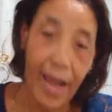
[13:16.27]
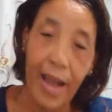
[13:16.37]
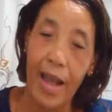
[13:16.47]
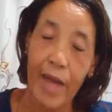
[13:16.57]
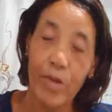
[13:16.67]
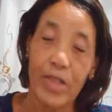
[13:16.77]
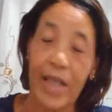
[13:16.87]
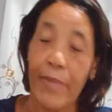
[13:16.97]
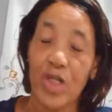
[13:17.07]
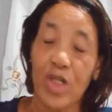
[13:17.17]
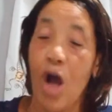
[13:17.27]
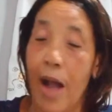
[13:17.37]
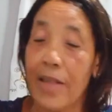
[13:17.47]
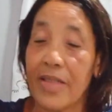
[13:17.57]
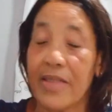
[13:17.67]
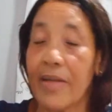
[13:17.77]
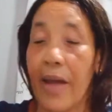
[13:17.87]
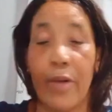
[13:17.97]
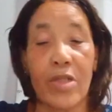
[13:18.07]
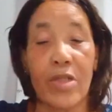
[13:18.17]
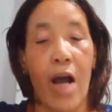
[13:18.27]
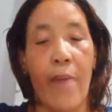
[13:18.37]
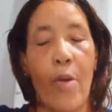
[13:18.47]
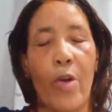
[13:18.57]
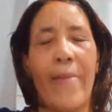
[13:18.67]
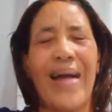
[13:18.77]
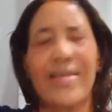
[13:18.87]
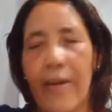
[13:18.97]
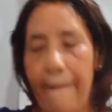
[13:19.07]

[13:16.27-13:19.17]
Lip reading: I don't take much calls, and I don't talk about the matter.